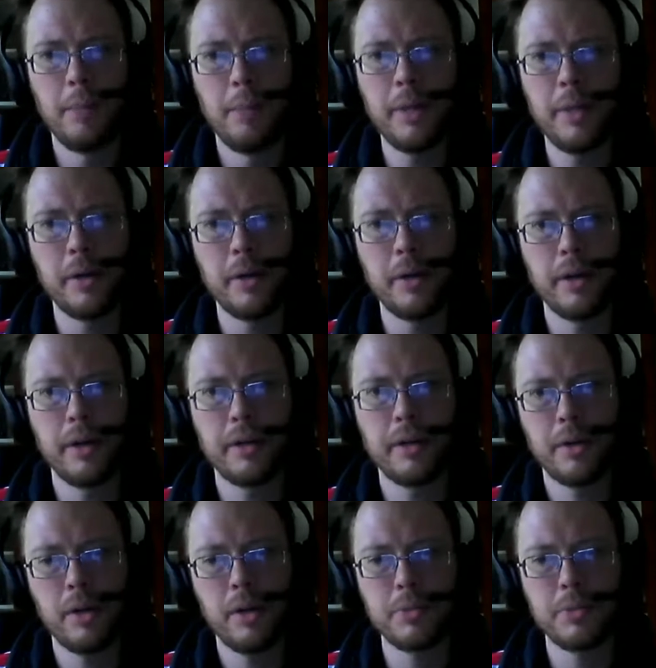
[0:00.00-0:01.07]
mirrored
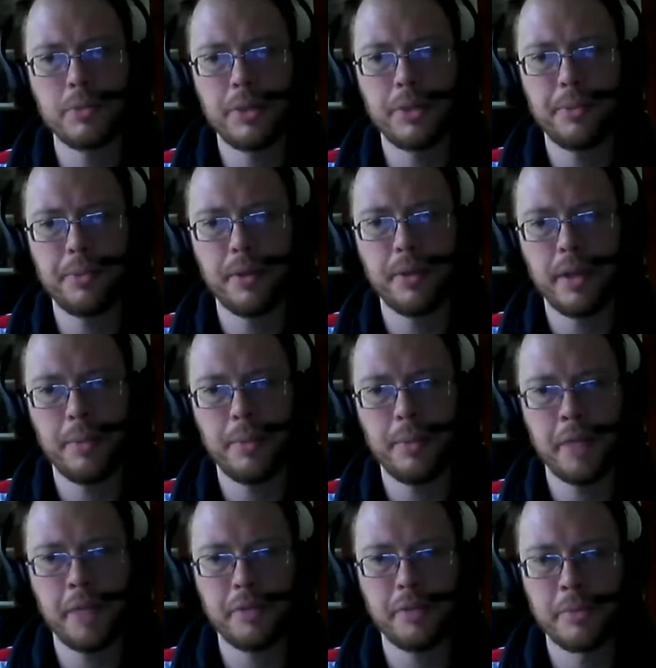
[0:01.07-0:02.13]
across multiple
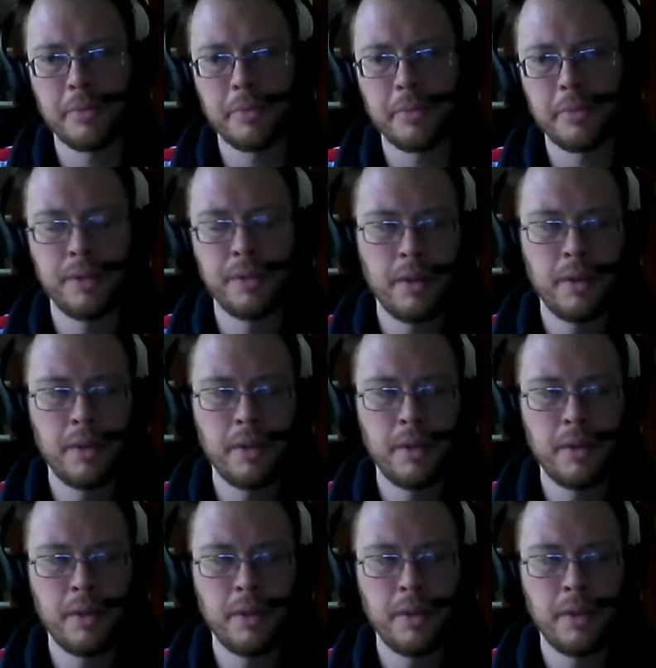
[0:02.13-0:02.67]
platforms.